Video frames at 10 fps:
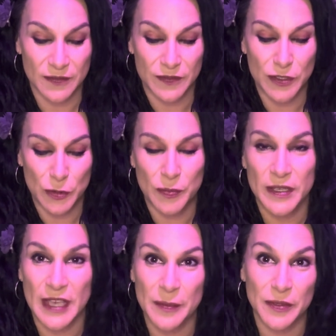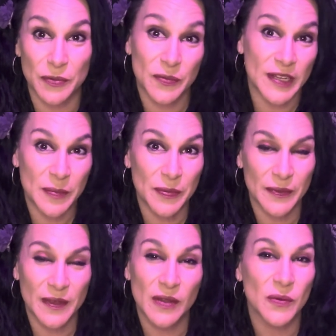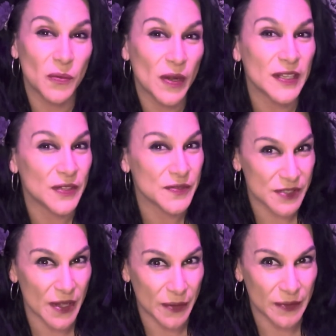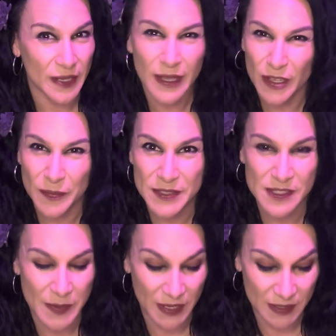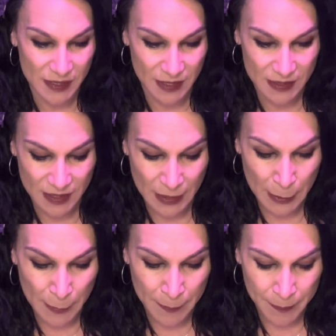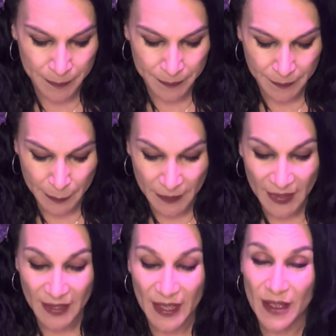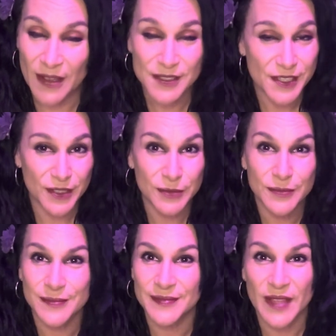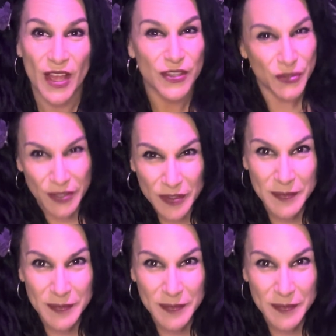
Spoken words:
of you being able to reap what you've sown. I hope this is making sense. Also, you're the